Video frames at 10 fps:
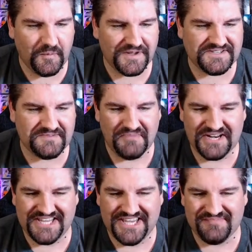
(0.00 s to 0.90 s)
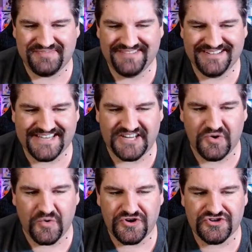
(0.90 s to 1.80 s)
What's a mudkip? It's like
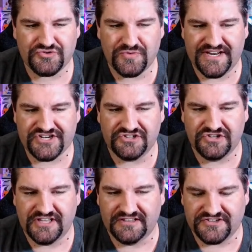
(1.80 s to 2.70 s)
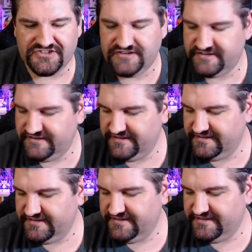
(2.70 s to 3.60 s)
an orange reddish looking lizard.
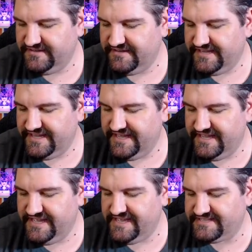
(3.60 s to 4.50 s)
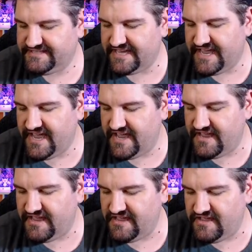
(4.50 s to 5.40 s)
It's
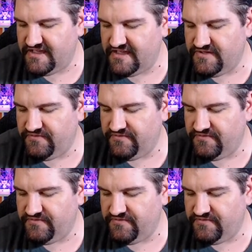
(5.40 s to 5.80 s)
a